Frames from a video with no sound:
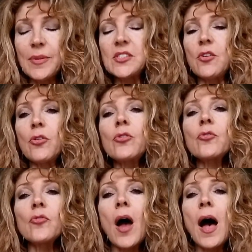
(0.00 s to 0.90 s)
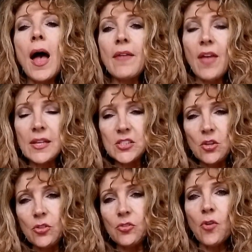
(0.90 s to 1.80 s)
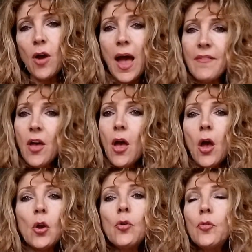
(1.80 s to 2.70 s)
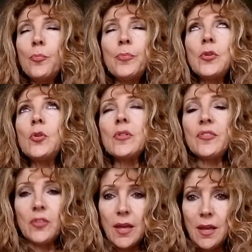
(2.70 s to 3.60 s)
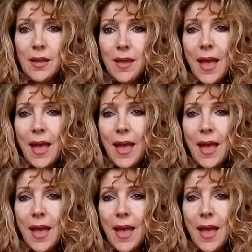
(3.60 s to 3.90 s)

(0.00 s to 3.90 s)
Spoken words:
but to thrive, and to thrive beautifully.